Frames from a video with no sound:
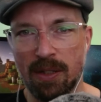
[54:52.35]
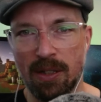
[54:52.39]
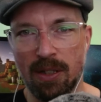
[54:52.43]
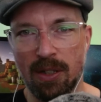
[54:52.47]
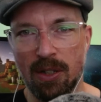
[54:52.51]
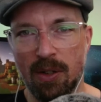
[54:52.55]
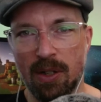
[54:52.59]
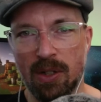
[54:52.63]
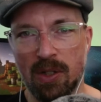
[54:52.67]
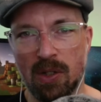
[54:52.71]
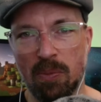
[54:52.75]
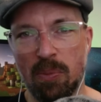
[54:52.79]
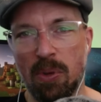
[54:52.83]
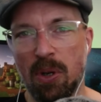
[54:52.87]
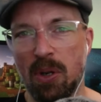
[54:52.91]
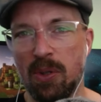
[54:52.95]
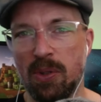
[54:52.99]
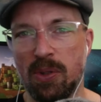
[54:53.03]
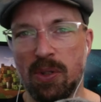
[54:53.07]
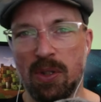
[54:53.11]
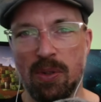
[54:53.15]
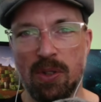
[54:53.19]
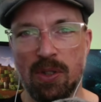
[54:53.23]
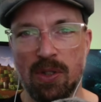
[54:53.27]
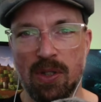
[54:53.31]
as
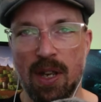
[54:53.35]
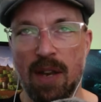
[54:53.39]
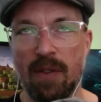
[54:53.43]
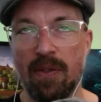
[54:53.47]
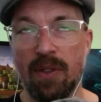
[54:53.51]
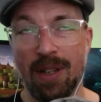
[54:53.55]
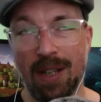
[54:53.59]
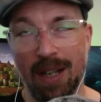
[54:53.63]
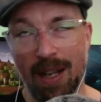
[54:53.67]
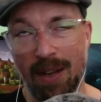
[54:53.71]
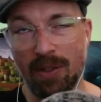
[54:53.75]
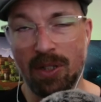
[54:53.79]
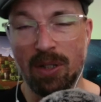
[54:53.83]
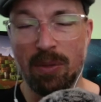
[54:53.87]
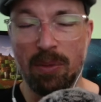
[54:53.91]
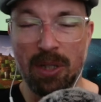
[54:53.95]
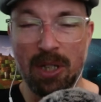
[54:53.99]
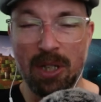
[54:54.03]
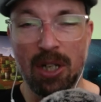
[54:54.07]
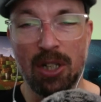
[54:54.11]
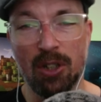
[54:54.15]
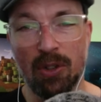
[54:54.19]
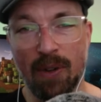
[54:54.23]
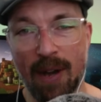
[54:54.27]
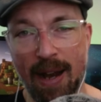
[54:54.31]
opposed to just everything having to be
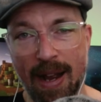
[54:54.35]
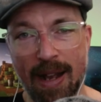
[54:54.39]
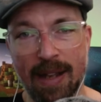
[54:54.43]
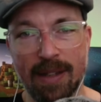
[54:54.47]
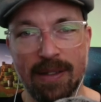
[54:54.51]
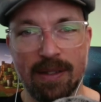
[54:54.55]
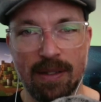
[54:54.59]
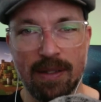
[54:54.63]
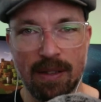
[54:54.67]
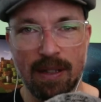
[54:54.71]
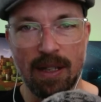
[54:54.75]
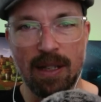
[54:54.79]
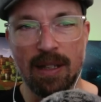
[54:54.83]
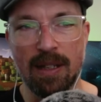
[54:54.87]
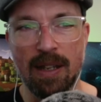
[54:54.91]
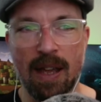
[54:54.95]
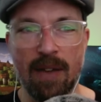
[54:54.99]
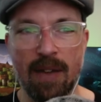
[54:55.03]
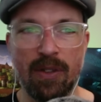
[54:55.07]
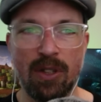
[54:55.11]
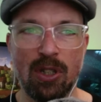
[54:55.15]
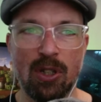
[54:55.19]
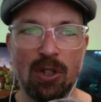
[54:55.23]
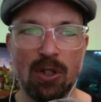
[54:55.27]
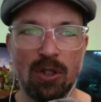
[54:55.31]
on grass and
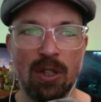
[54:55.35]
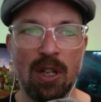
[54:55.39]
having